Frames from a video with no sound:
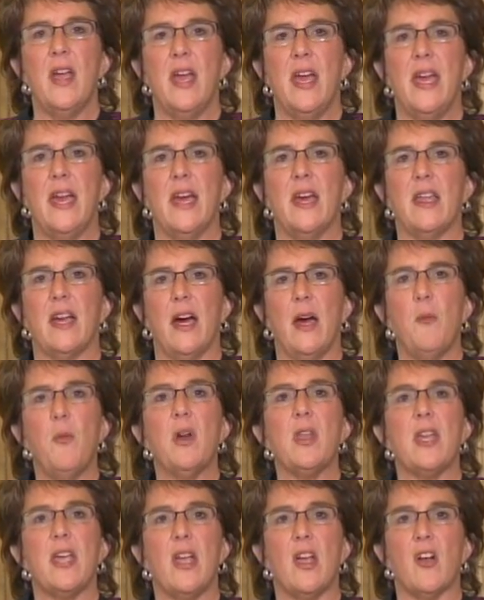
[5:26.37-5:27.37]
And I
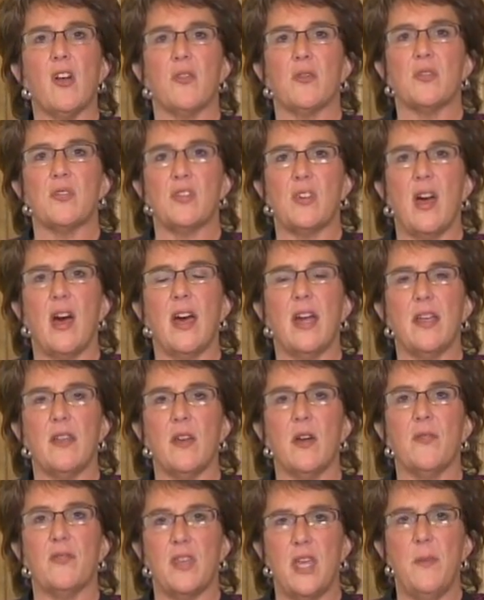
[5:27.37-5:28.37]
want to err on the side
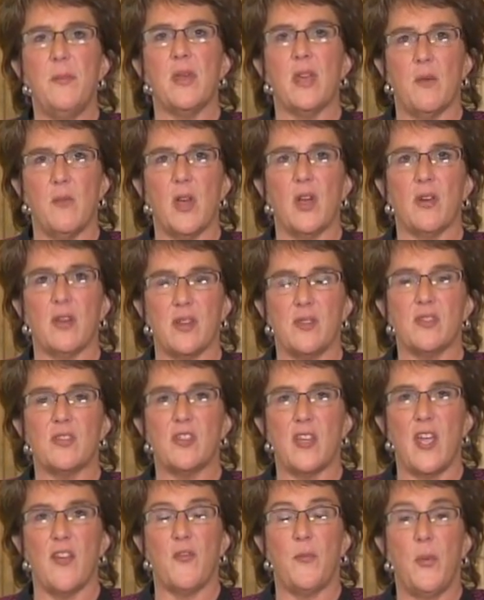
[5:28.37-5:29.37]
of keeping Americans
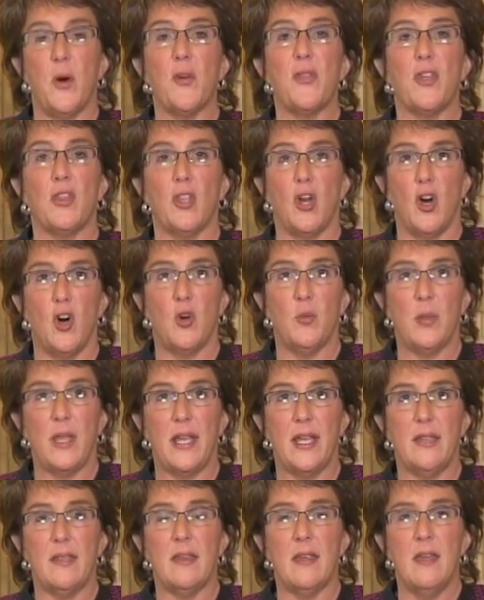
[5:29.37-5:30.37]
safe, both in the homeland